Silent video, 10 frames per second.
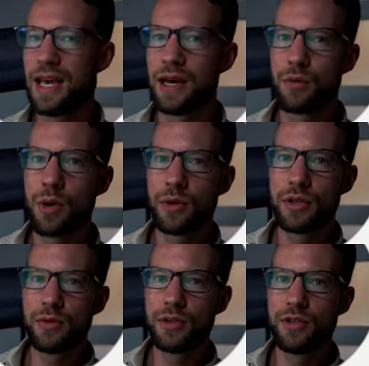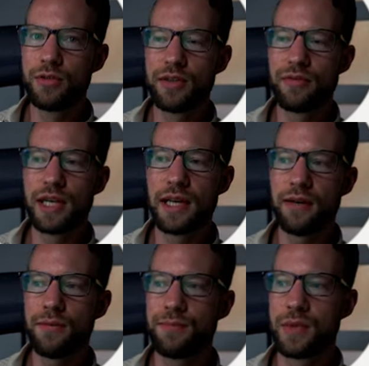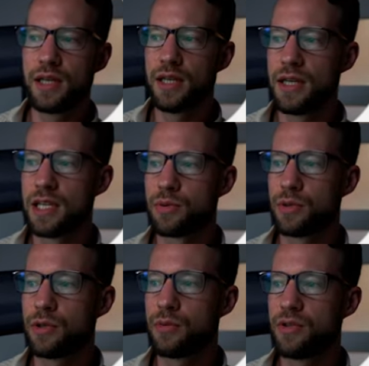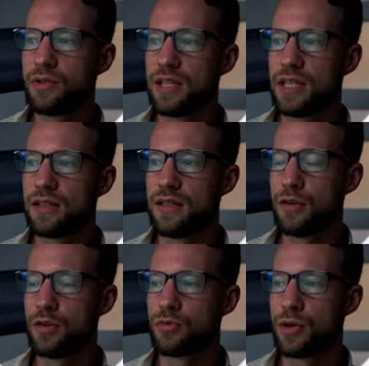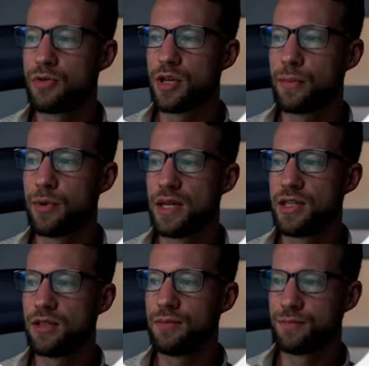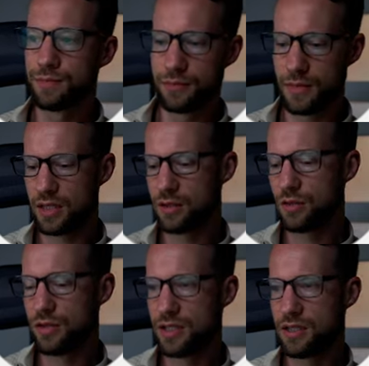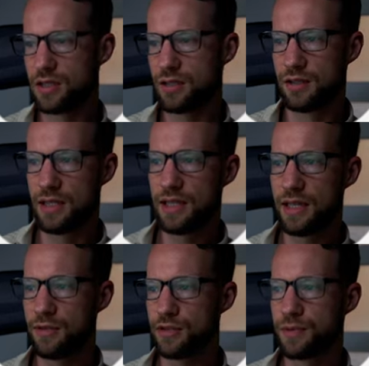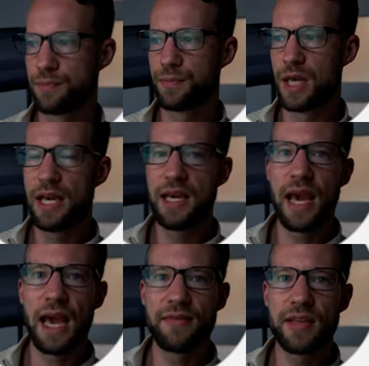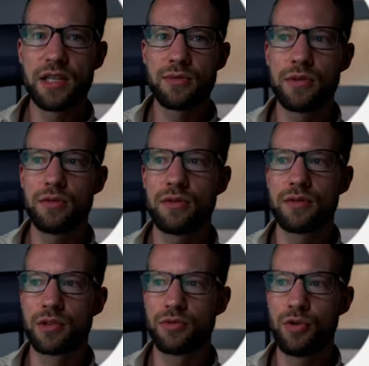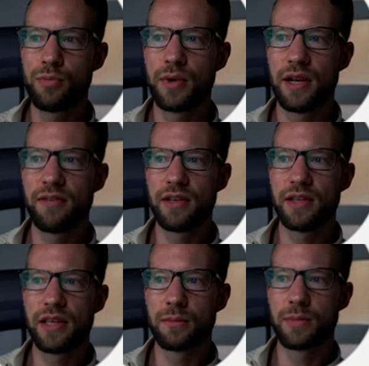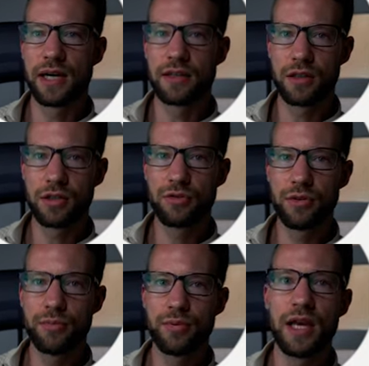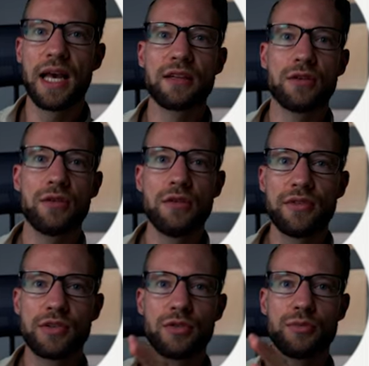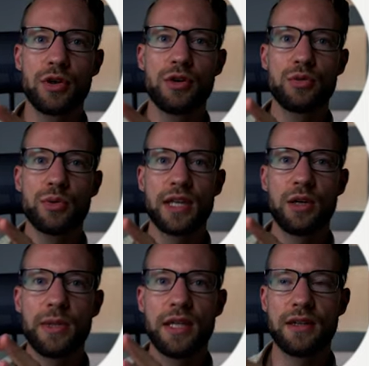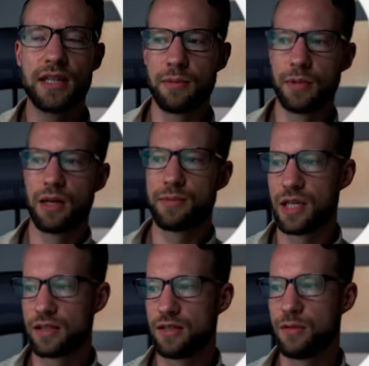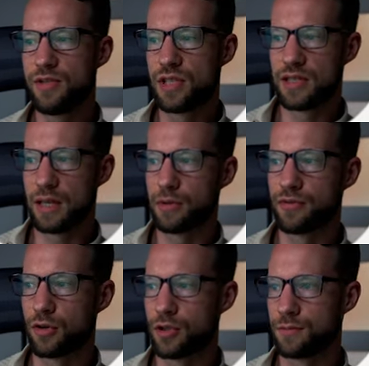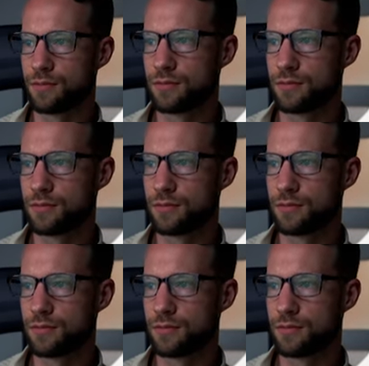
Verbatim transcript: And what we're going to do different now is we're going to click the all rows operation and call this details. And this will group everything by color group and all of the group rows will now be in a table object. We've seen that before.